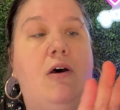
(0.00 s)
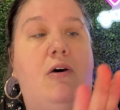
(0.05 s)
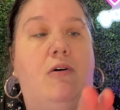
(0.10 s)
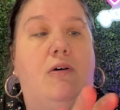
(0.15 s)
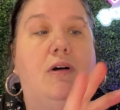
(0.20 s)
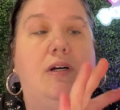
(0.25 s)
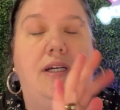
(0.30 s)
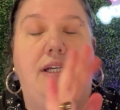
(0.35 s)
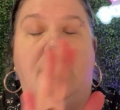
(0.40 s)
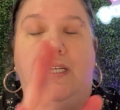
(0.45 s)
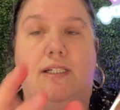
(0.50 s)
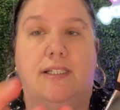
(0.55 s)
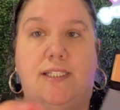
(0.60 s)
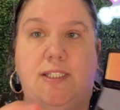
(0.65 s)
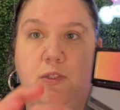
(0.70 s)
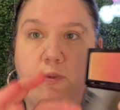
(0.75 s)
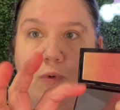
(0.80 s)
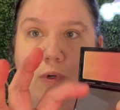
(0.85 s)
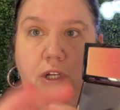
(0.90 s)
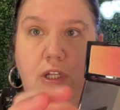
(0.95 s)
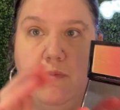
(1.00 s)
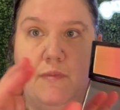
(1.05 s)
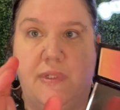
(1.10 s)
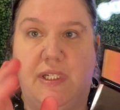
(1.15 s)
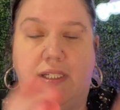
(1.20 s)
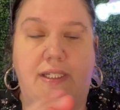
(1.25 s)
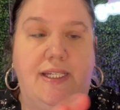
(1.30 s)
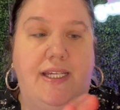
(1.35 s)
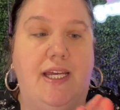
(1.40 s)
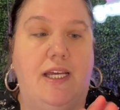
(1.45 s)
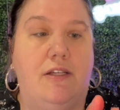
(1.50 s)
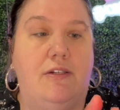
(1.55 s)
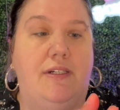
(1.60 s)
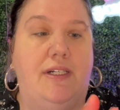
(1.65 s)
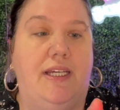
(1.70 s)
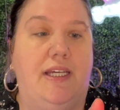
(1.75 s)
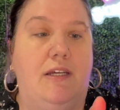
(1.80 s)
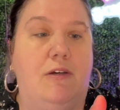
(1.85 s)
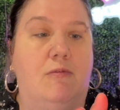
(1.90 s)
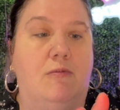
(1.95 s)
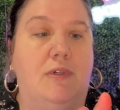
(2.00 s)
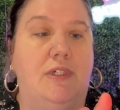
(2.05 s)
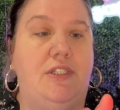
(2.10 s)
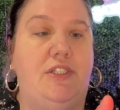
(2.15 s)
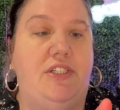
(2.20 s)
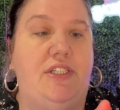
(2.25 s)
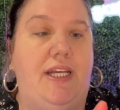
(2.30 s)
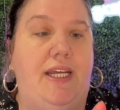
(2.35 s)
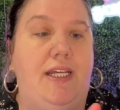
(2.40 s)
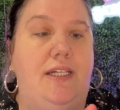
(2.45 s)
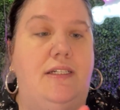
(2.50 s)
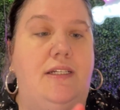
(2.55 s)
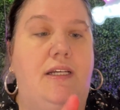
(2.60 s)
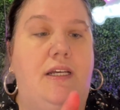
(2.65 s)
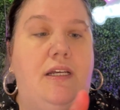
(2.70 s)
or you can swirl them all together to get one shade.